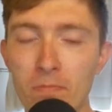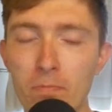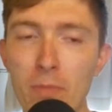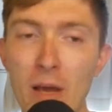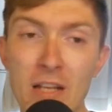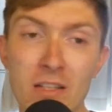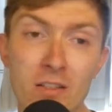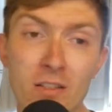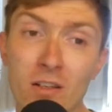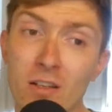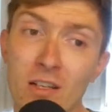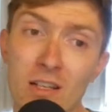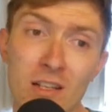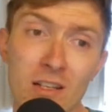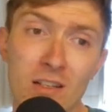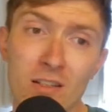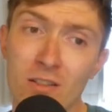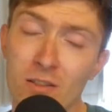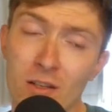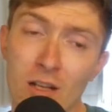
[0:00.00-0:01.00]
Basically,
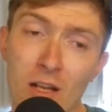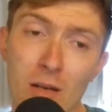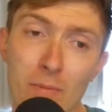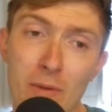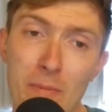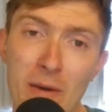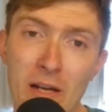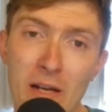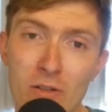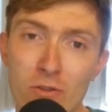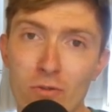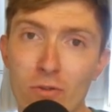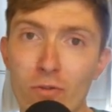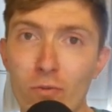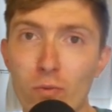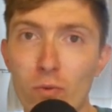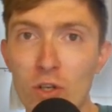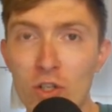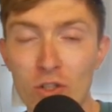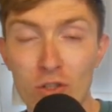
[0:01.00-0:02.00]
it's going to be a matter
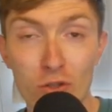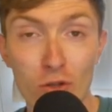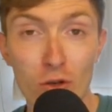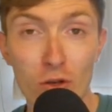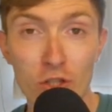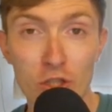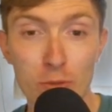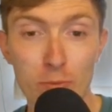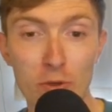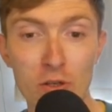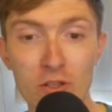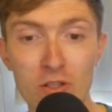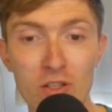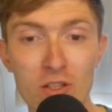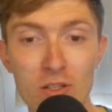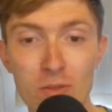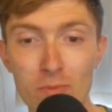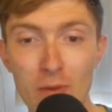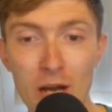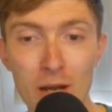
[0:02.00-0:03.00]
of which sort of
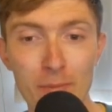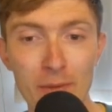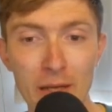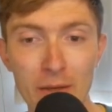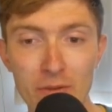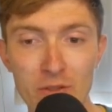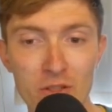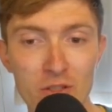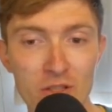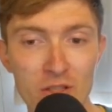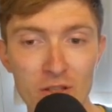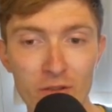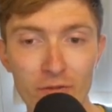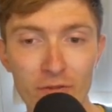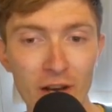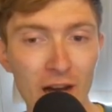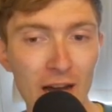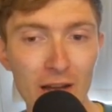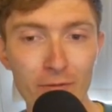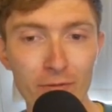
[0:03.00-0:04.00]
sprinters might be able to
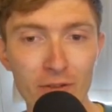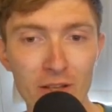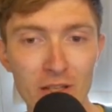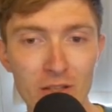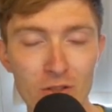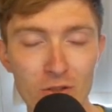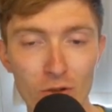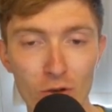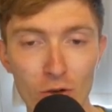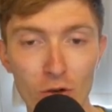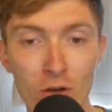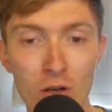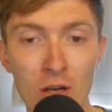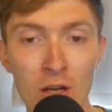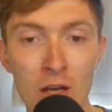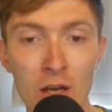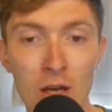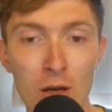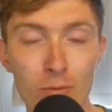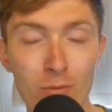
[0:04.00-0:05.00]
survive this, or
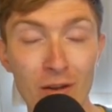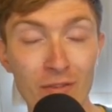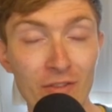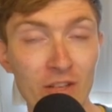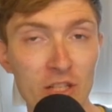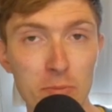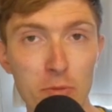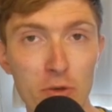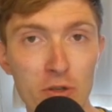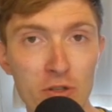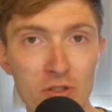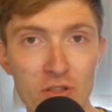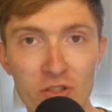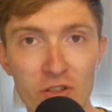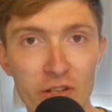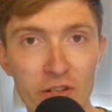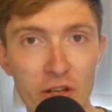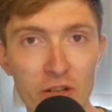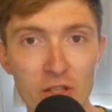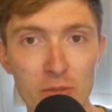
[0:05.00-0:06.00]
whether sprinters
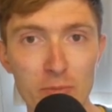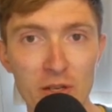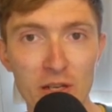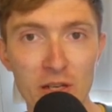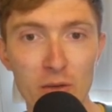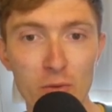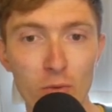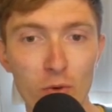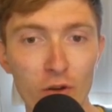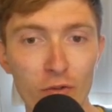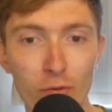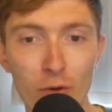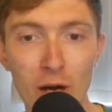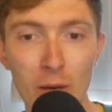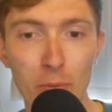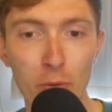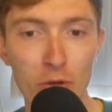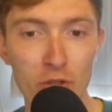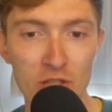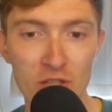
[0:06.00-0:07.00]
are going to be worthwhile
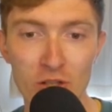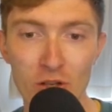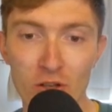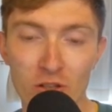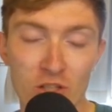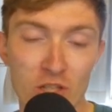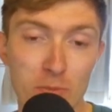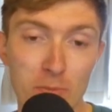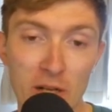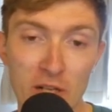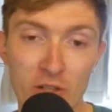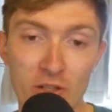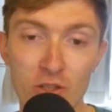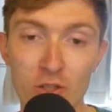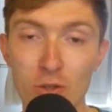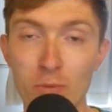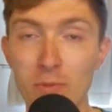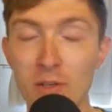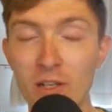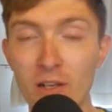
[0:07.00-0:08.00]
putting on, especially
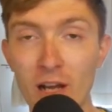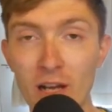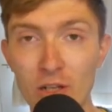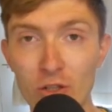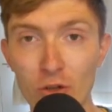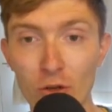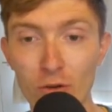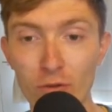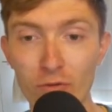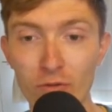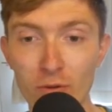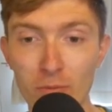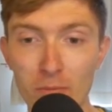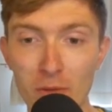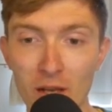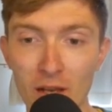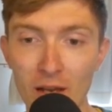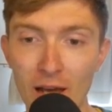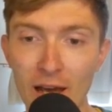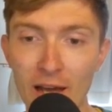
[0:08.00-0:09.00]
somebody like Jonathan
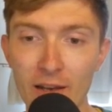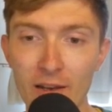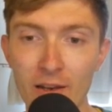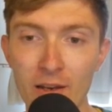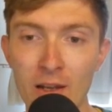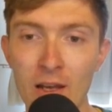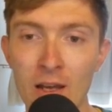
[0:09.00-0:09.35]
Milan.